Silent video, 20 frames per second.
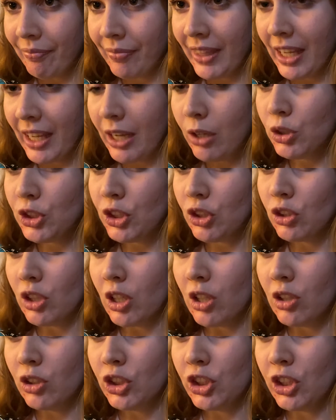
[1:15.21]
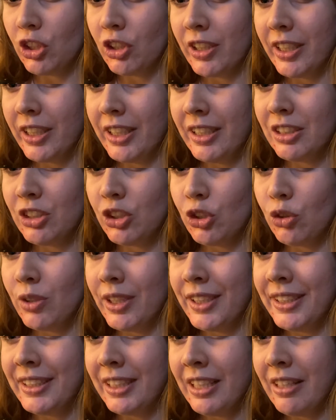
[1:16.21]
it was a long journey into
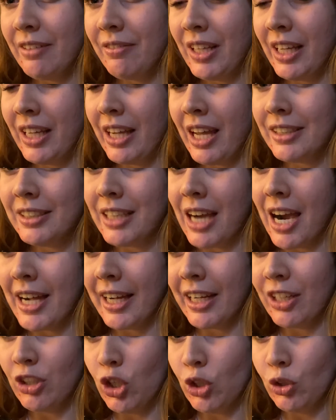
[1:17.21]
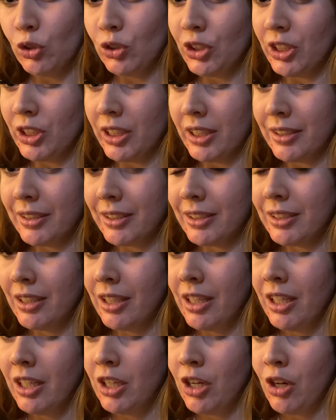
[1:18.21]
receiving a diagnosis
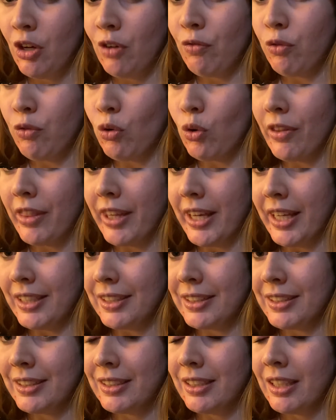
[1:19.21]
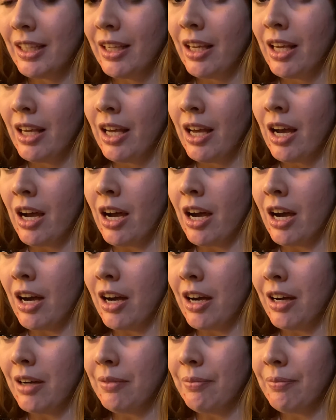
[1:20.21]
for this,
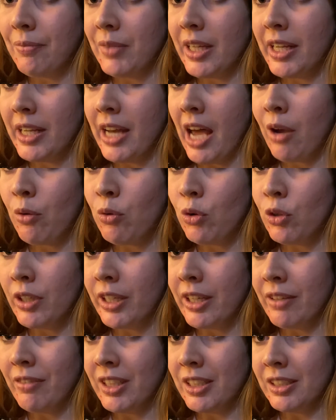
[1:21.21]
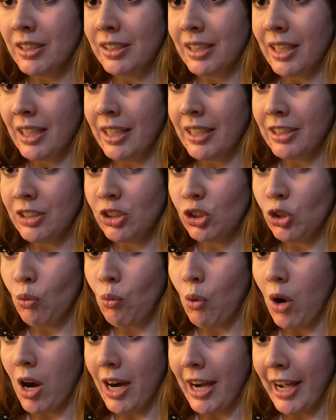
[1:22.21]
um, and I will give you insight as to
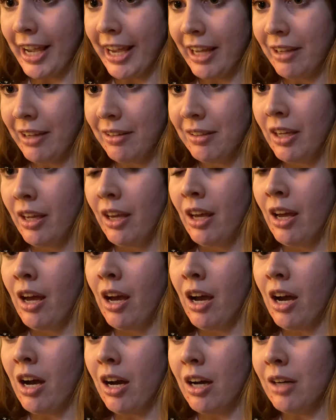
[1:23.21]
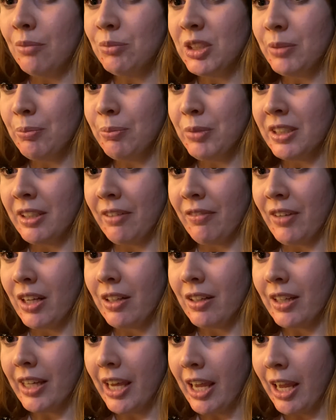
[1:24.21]
why um,
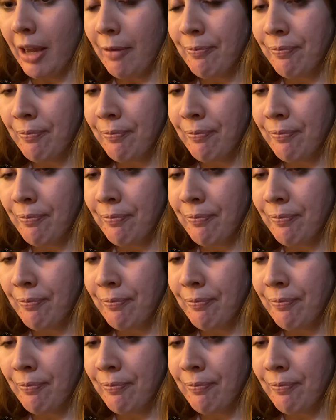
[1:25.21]
specifically.